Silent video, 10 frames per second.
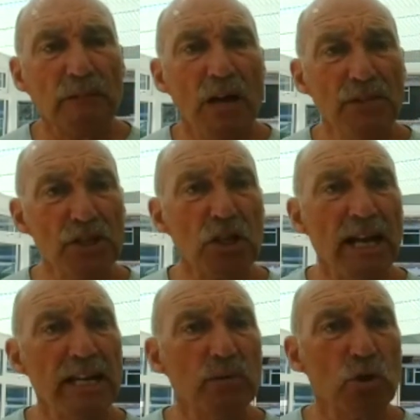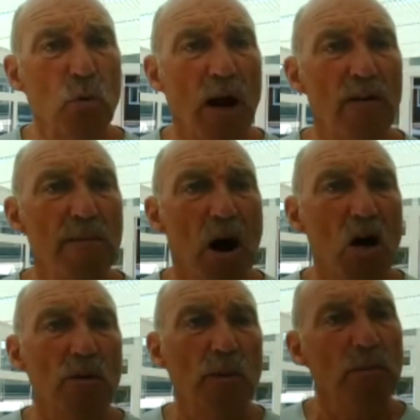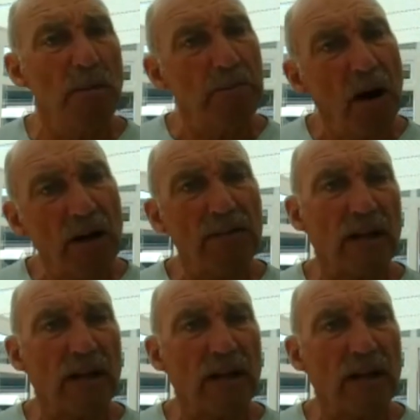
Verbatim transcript: And this lady was quite remarkable, but part of that